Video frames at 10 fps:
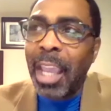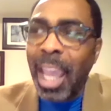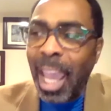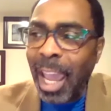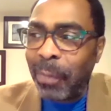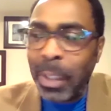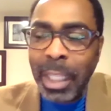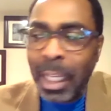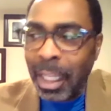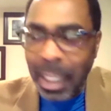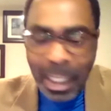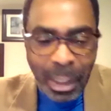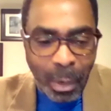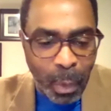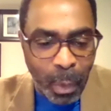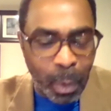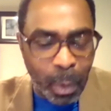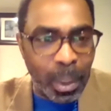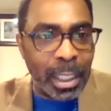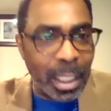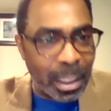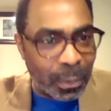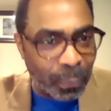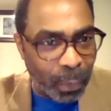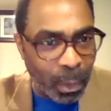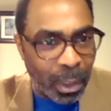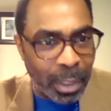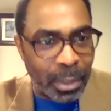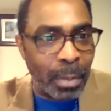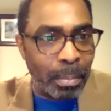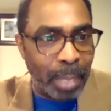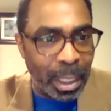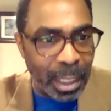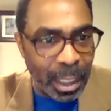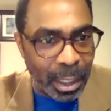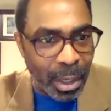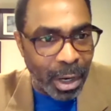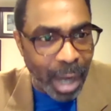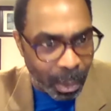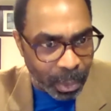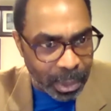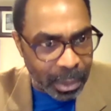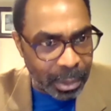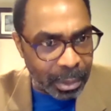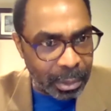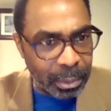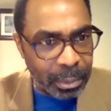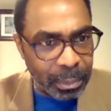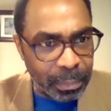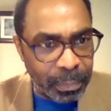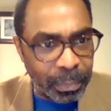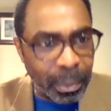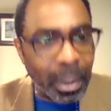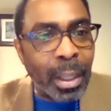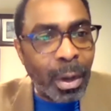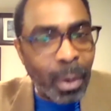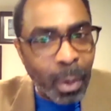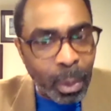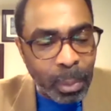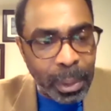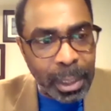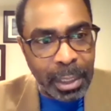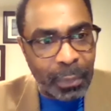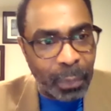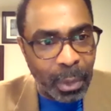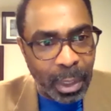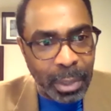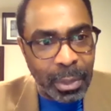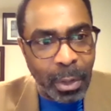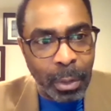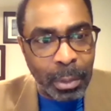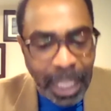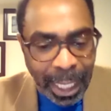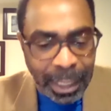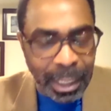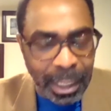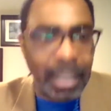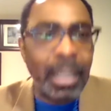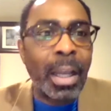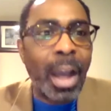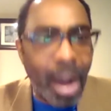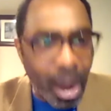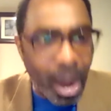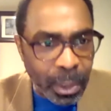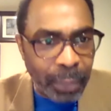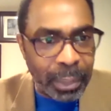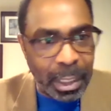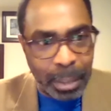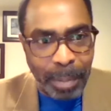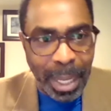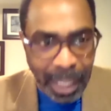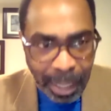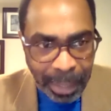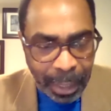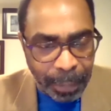Everything, the whole world is focused on building your house. The whole world is focused on getting out of this pandemic.